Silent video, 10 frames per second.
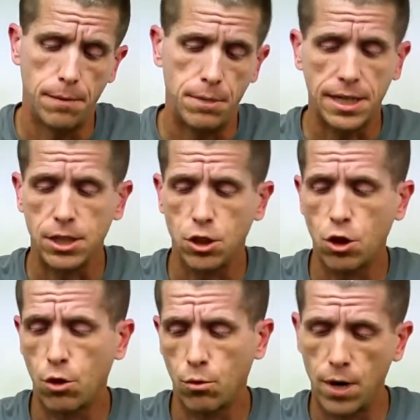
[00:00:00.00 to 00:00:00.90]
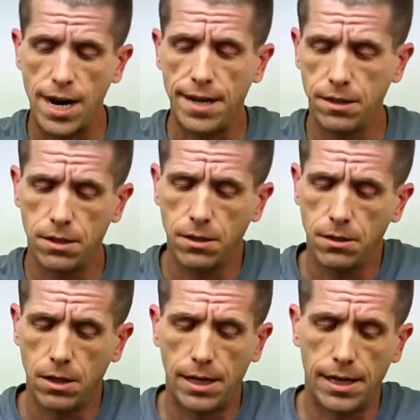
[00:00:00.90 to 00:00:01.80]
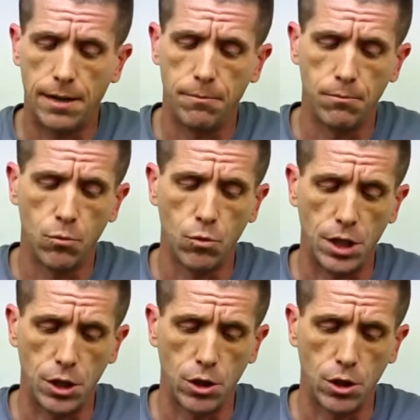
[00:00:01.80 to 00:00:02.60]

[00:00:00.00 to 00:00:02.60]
biggest threat when